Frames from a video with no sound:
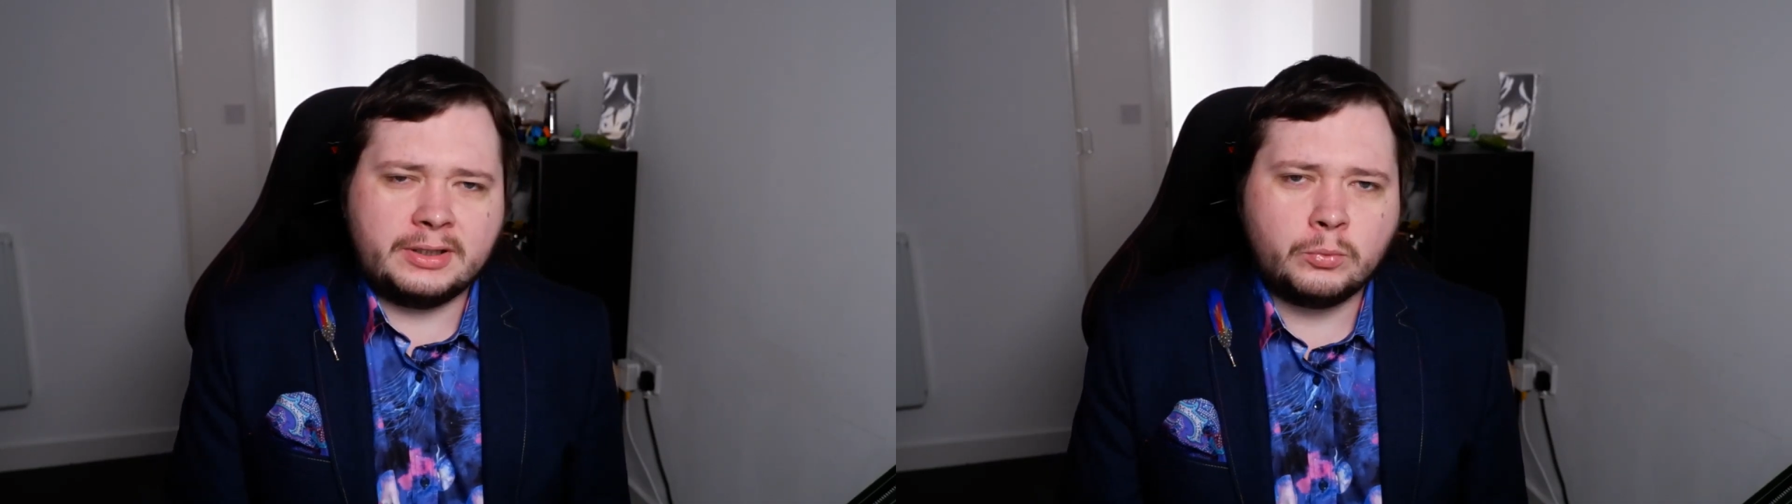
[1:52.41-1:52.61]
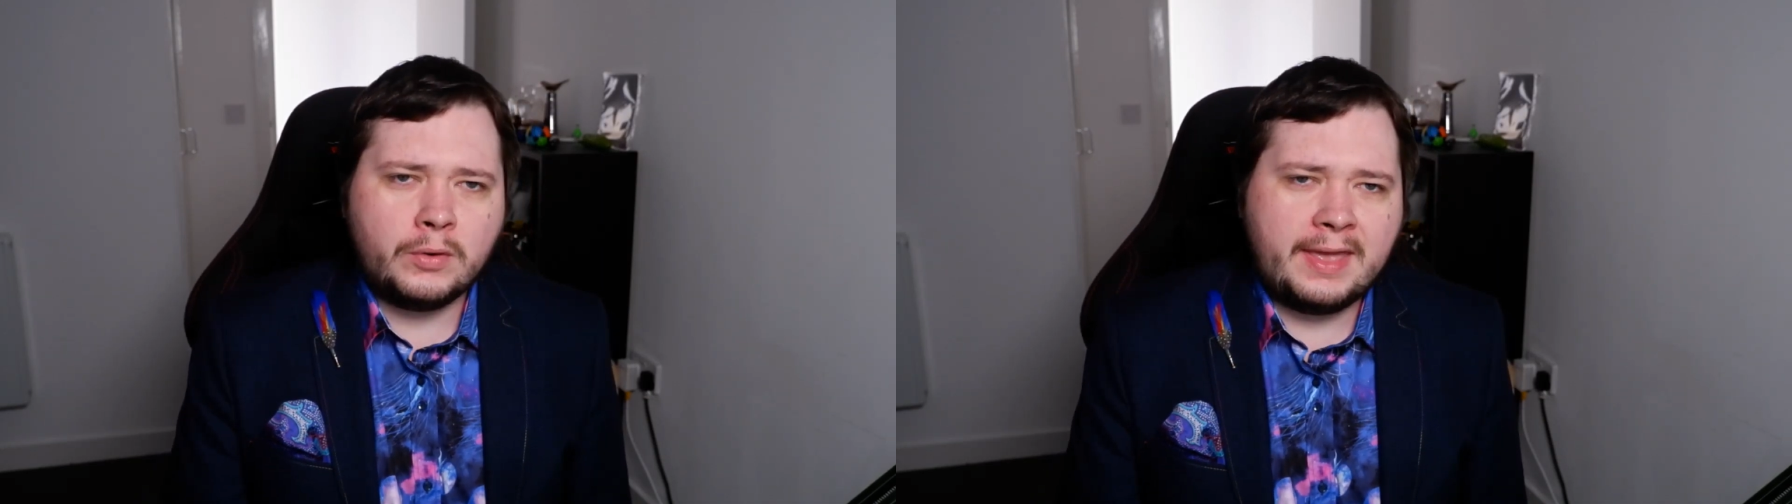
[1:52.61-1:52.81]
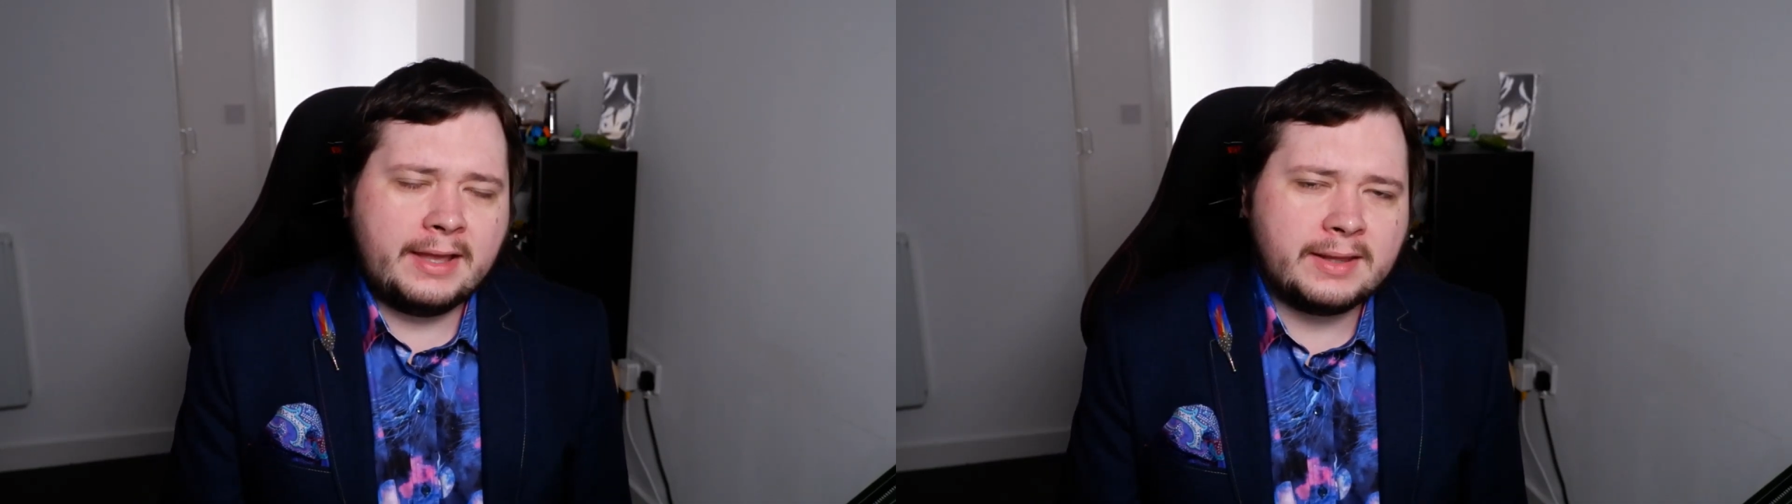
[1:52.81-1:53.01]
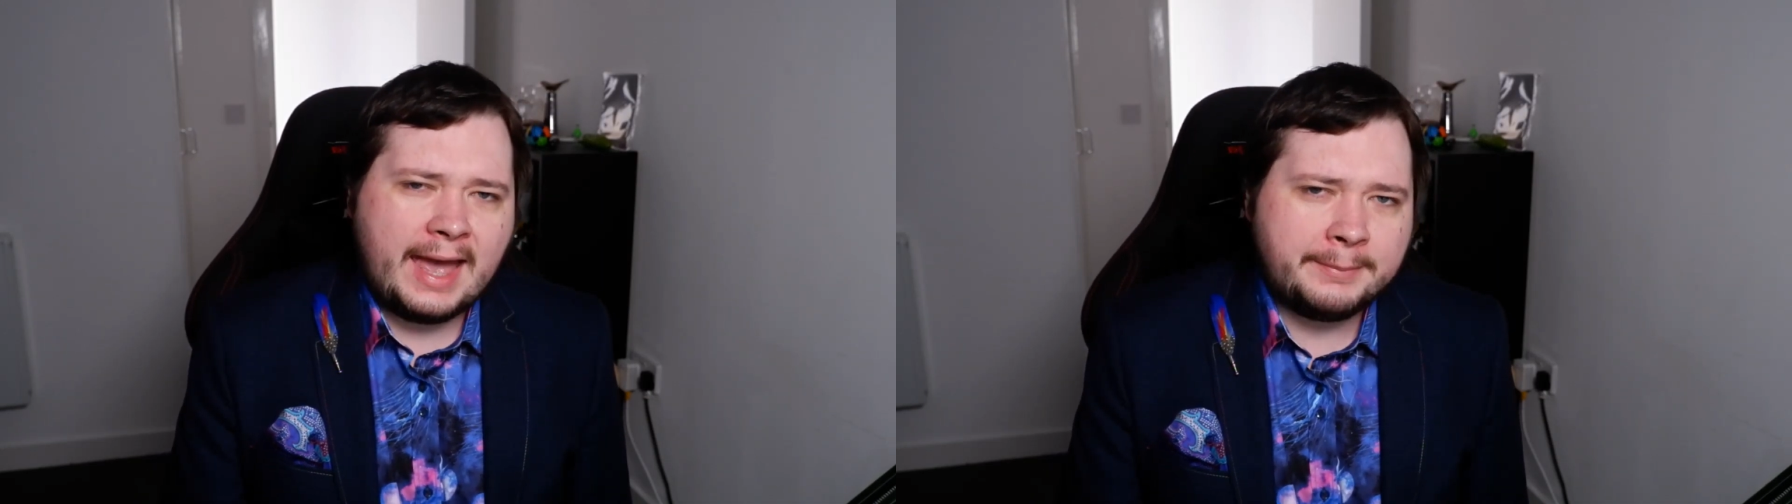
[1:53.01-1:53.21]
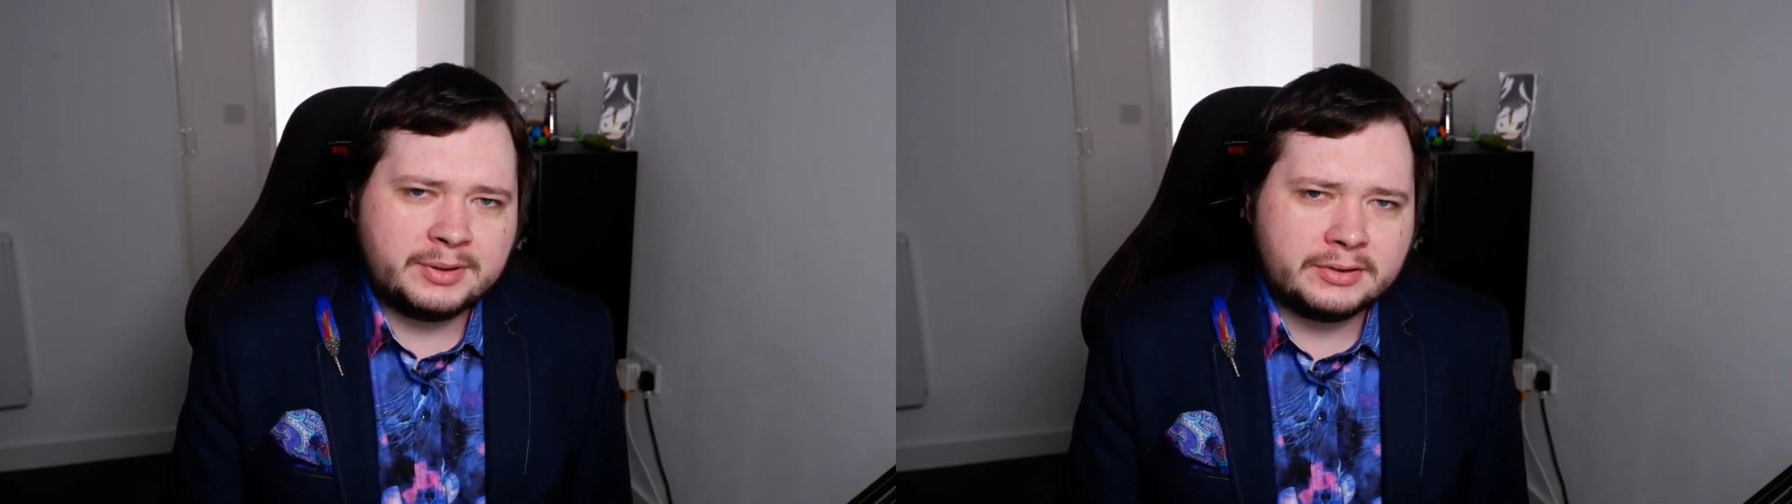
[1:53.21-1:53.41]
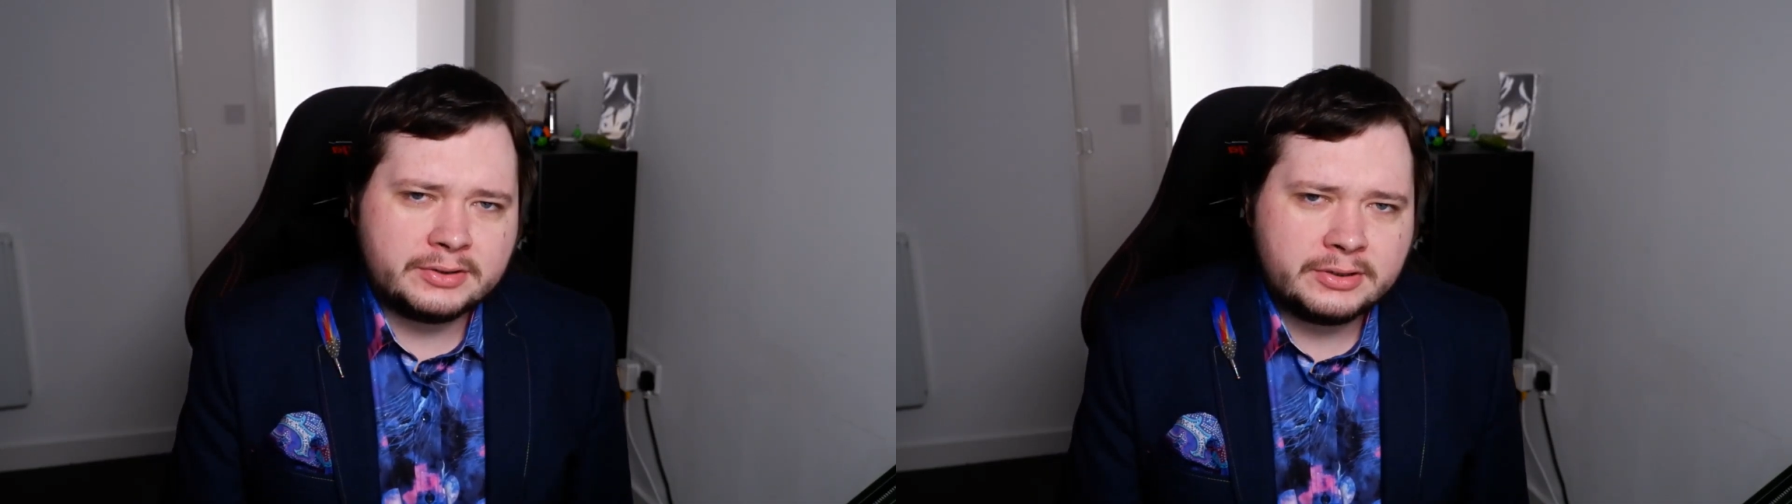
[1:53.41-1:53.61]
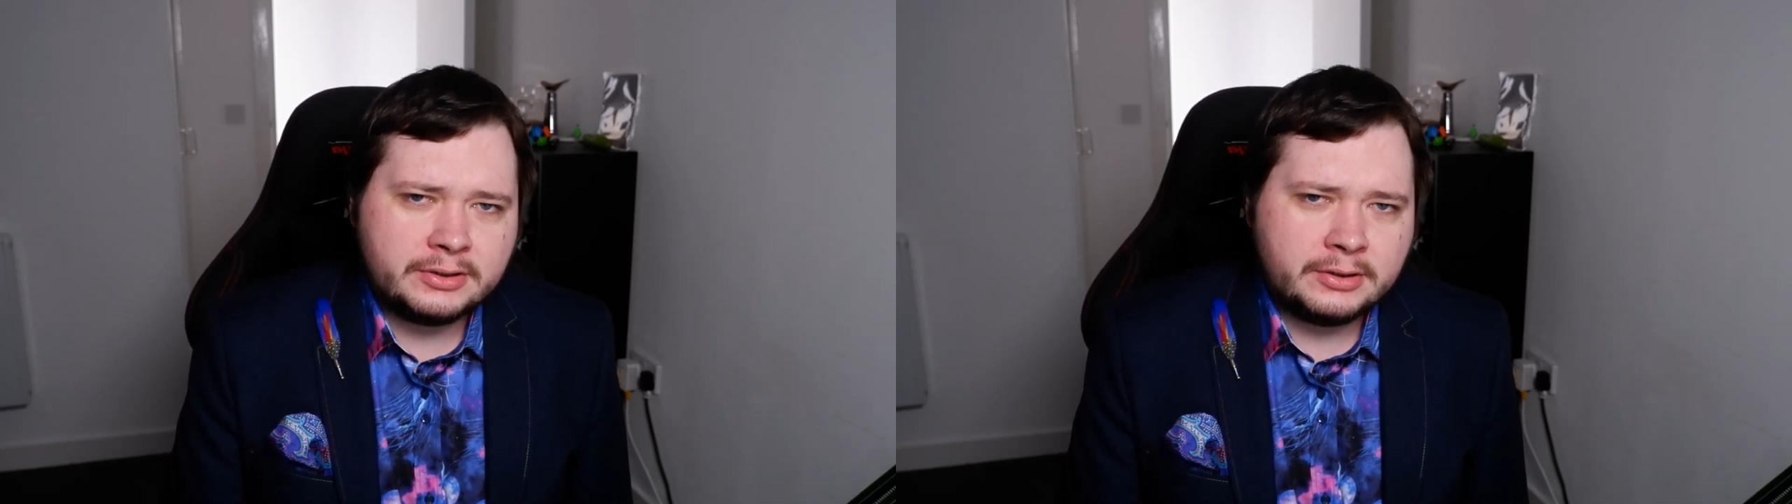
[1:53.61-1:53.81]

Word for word: like, what the hell happened?